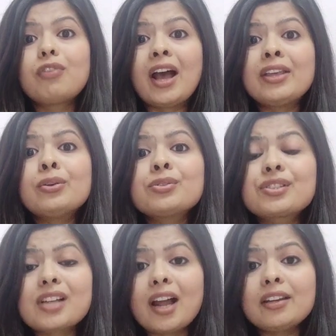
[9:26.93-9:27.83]
Why you
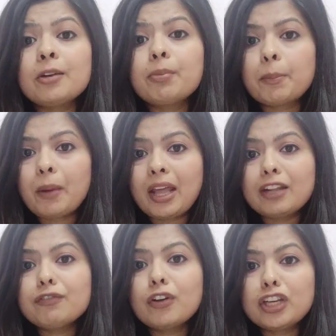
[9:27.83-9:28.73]
started
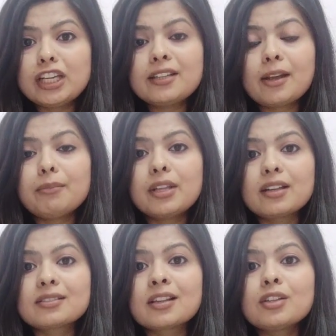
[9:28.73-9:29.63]
preparing for NEET
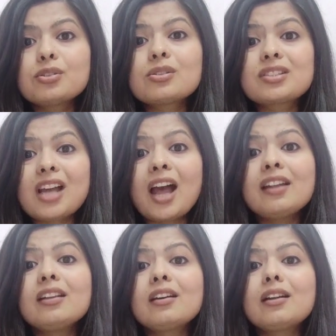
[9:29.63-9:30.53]
MDS? So
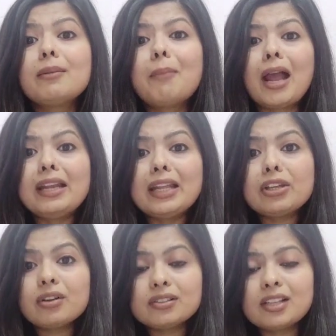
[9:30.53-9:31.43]
start
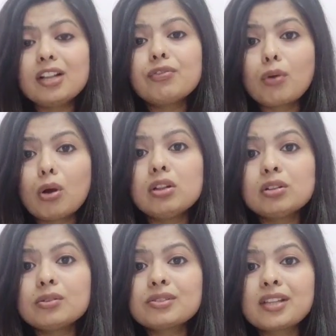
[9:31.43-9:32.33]
reminding yourself all
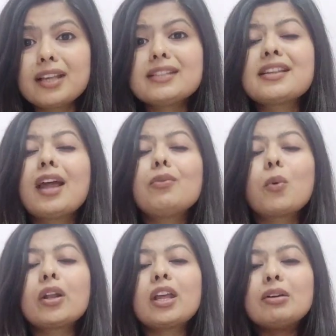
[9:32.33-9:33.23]
those things, and
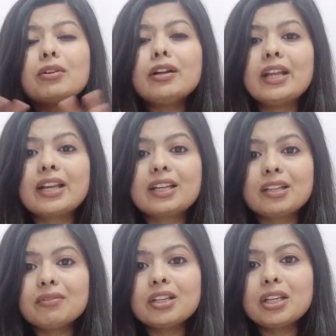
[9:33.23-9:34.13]
whatever
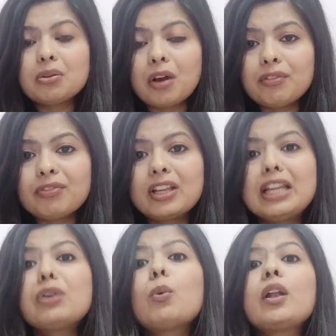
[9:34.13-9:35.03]
negativity you are
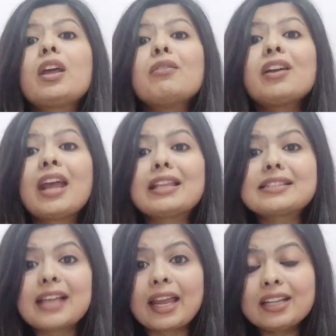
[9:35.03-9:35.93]
feeling, whatever
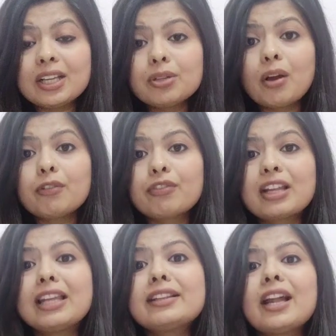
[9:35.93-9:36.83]
anxiety you are
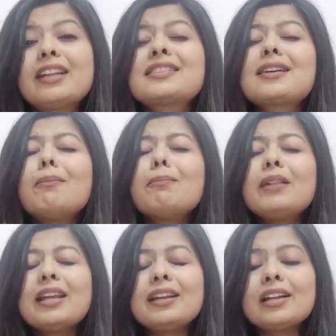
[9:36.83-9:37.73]
feeling, that is
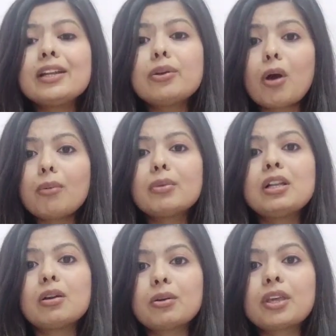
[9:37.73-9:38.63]
completely
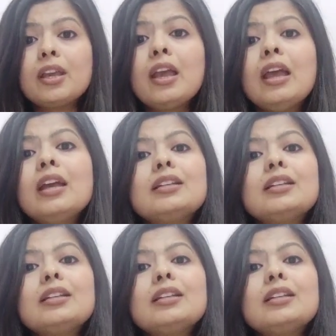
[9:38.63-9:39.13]
normal, okay?